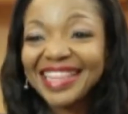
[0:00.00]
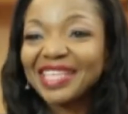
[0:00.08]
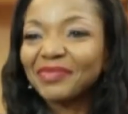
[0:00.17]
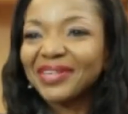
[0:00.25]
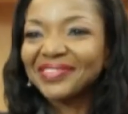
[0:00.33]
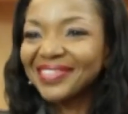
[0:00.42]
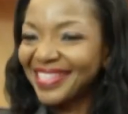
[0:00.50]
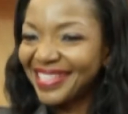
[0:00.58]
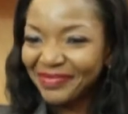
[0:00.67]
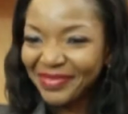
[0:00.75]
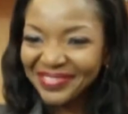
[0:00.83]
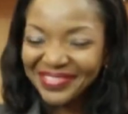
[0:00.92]
them out, let them
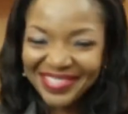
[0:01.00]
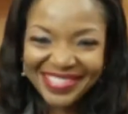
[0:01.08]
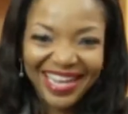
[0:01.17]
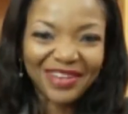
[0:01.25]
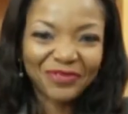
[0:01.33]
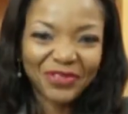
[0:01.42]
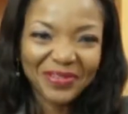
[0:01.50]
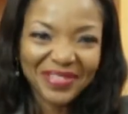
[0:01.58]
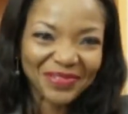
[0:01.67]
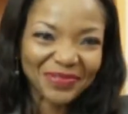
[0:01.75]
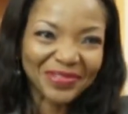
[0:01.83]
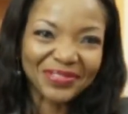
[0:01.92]
out. Our viewers
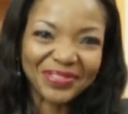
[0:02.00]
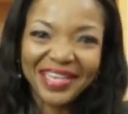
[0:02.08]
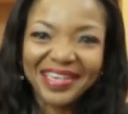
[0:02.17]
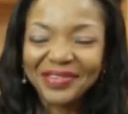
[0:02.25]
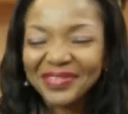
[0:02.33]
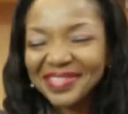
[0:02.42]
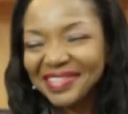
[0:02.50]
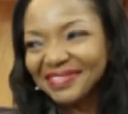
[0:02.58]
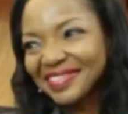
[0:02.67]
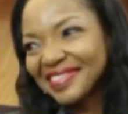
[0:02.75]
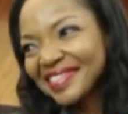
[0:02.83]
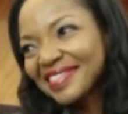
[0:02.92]
want to hear your
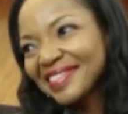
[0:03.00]
secrets.